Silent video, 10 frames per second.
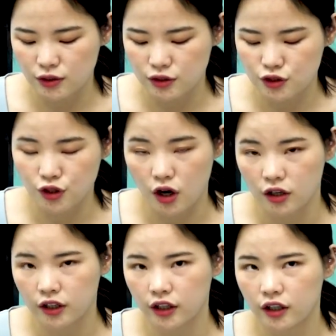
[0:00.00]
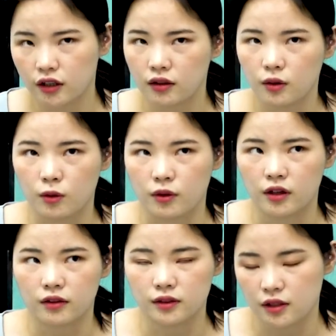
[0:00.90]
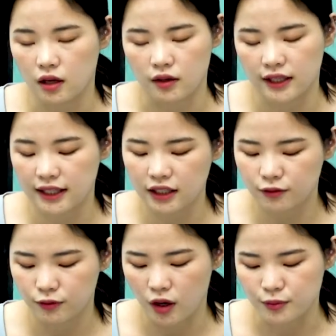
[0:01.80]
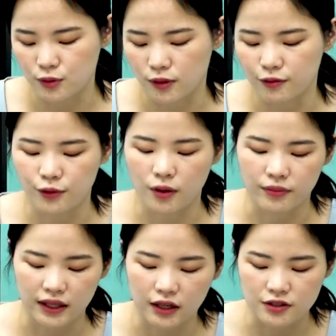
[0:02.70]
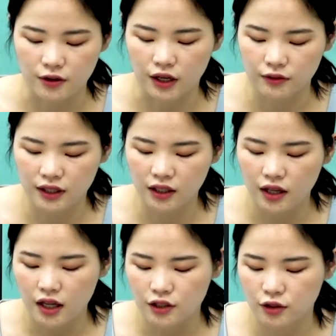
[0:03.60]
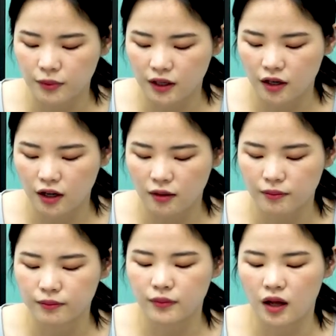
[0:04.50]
stronger or heat absorbed from the surrounding to become